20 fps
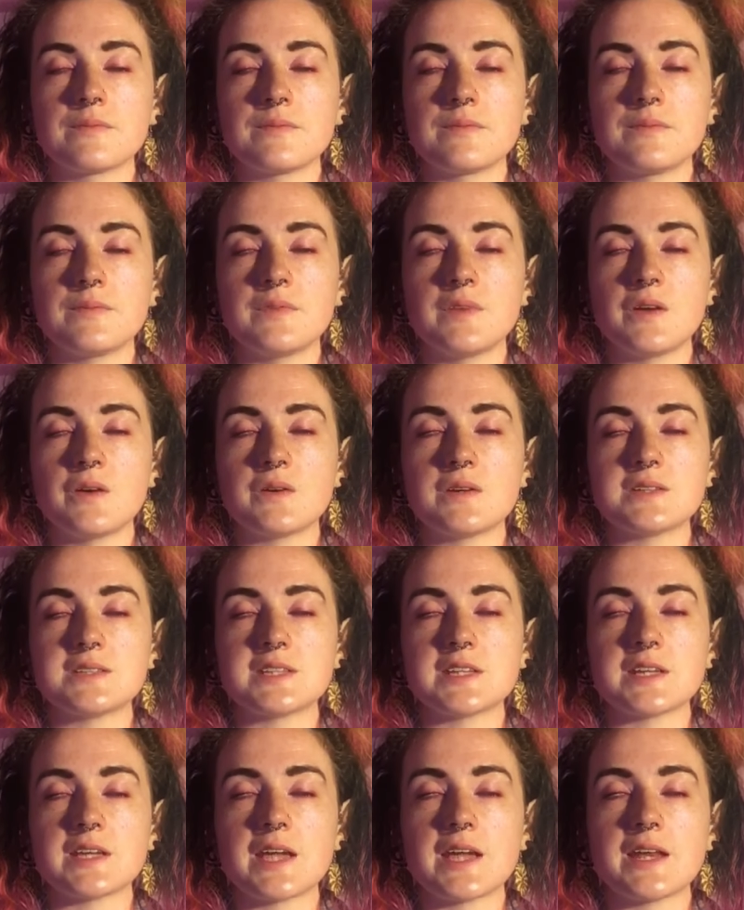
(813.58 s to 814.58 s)

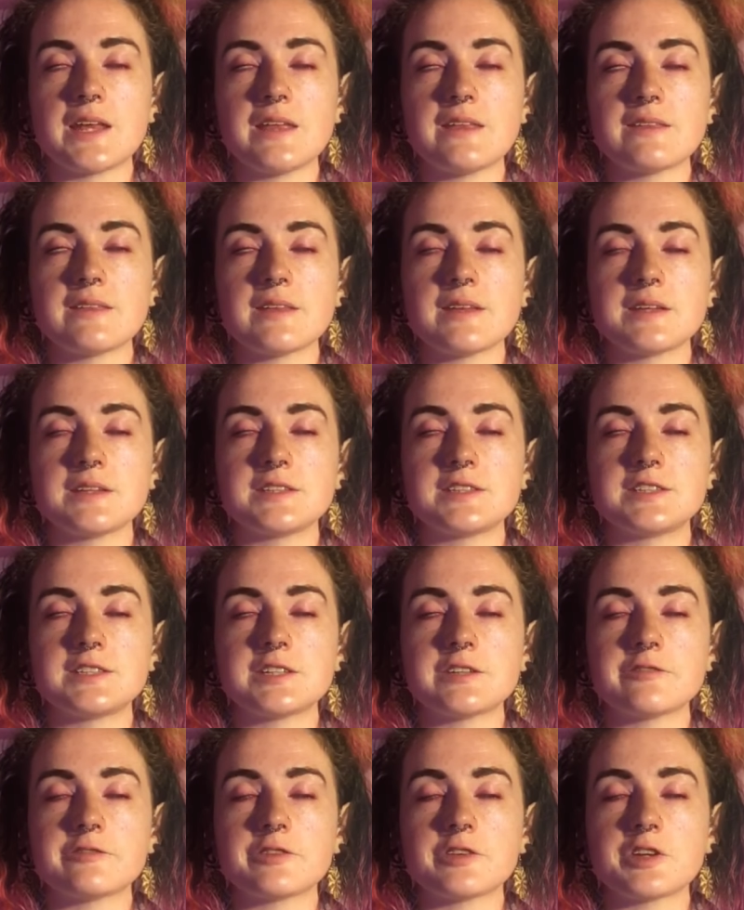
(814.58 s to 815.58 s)
Noticing anything
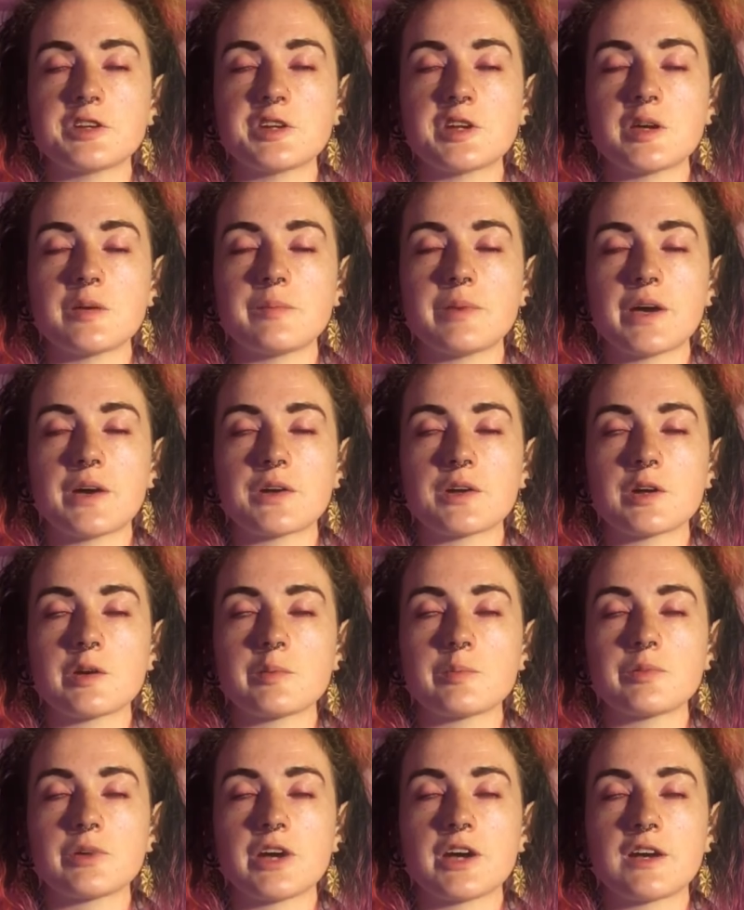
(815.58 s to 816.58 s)
different about our
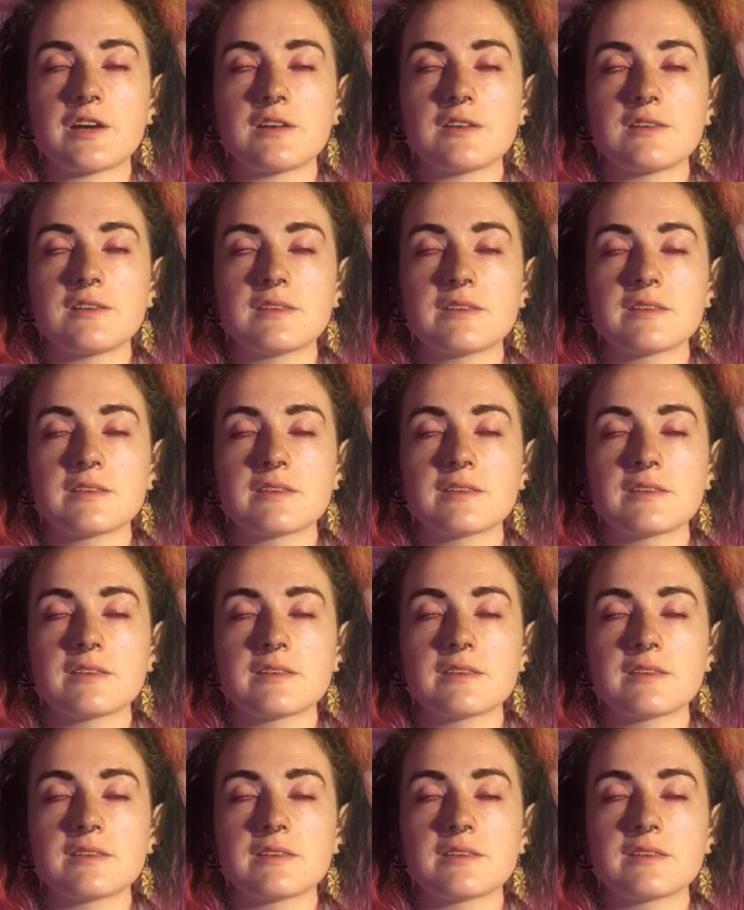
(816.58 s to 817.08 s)
breath.